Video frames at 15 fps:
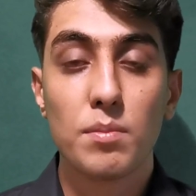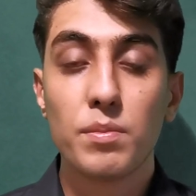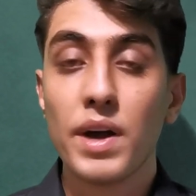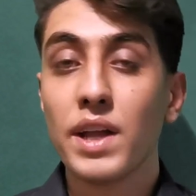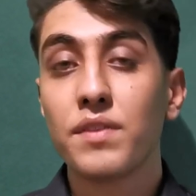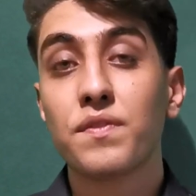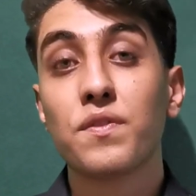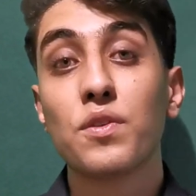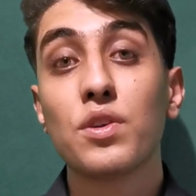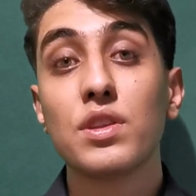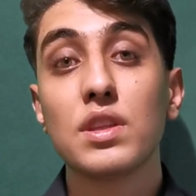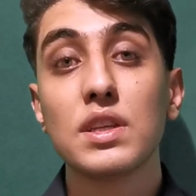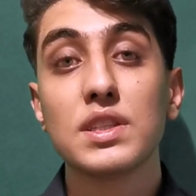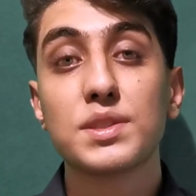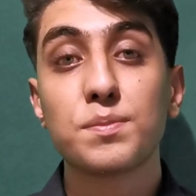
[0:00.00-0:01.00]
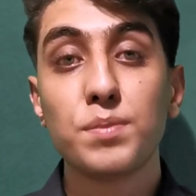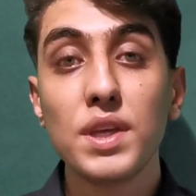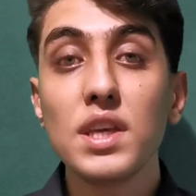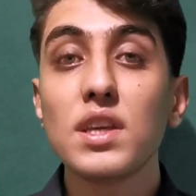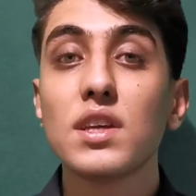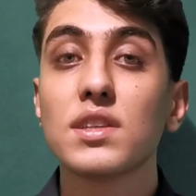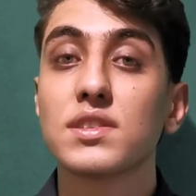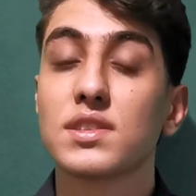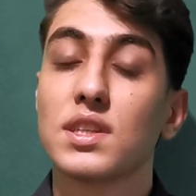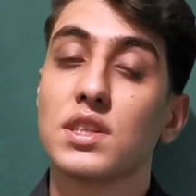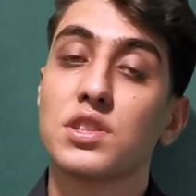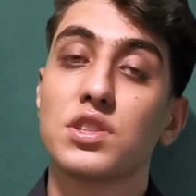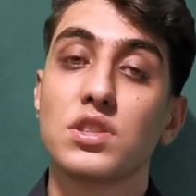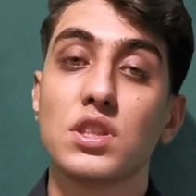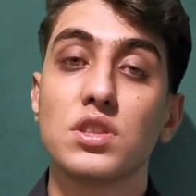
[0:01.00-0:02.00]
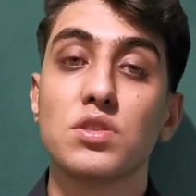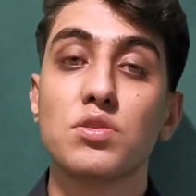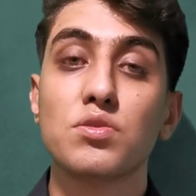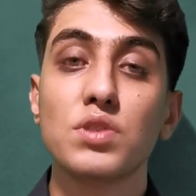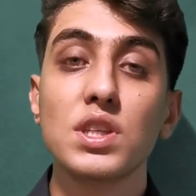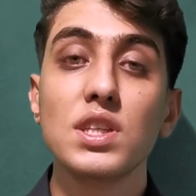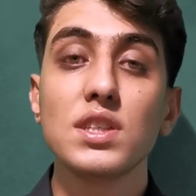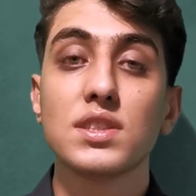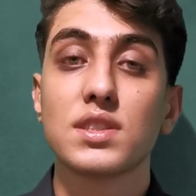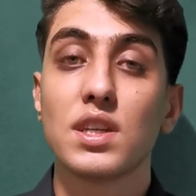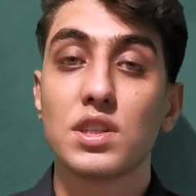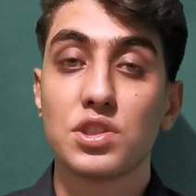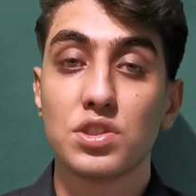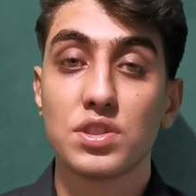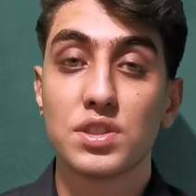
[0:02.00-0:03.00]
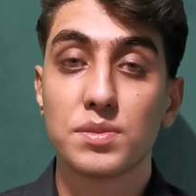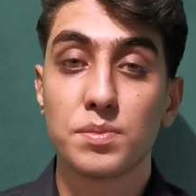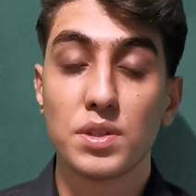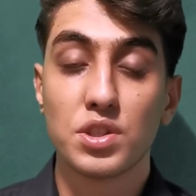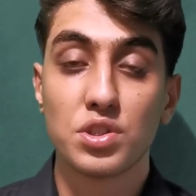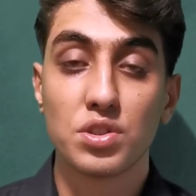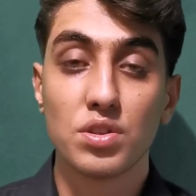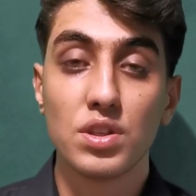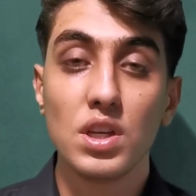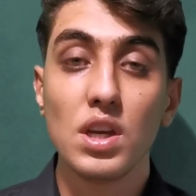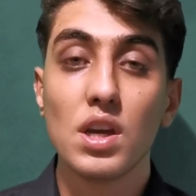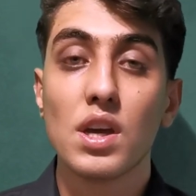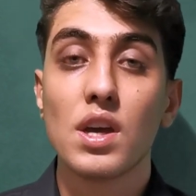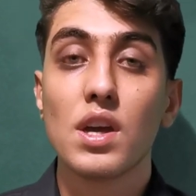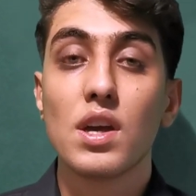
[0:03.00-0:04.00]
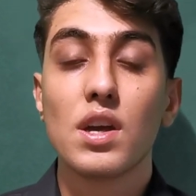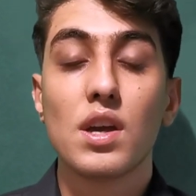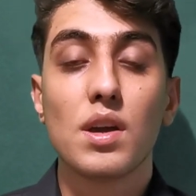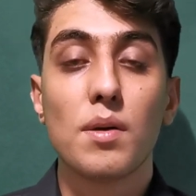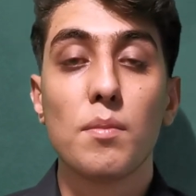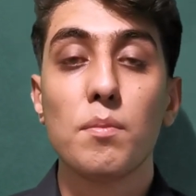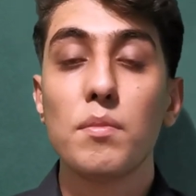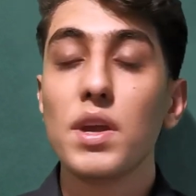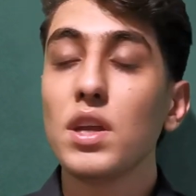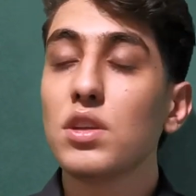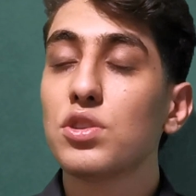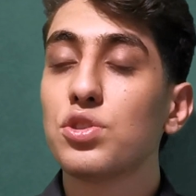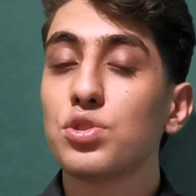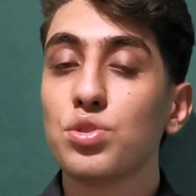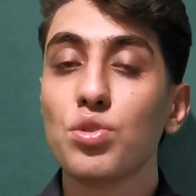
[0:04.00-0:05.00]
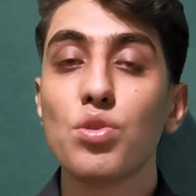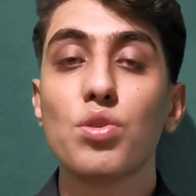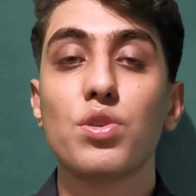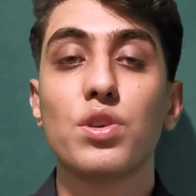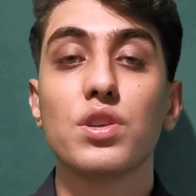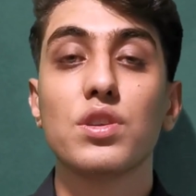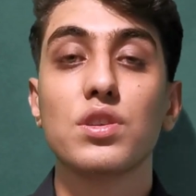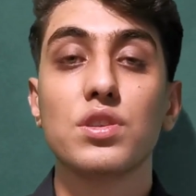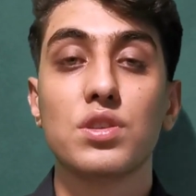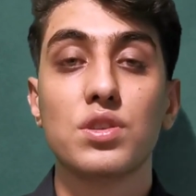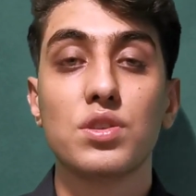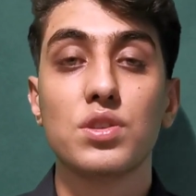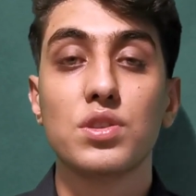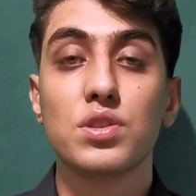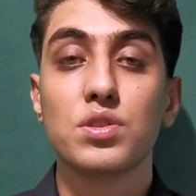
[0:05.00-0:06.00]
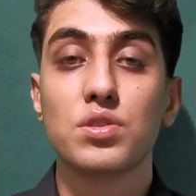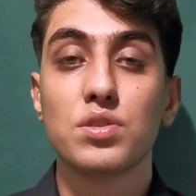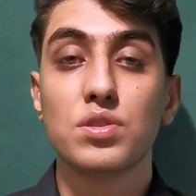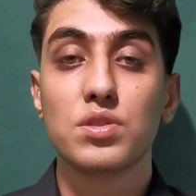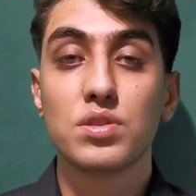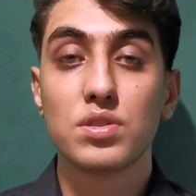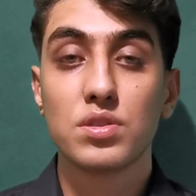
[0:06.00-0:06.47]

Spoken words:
But for the speaking section and the reading section especially, make sure you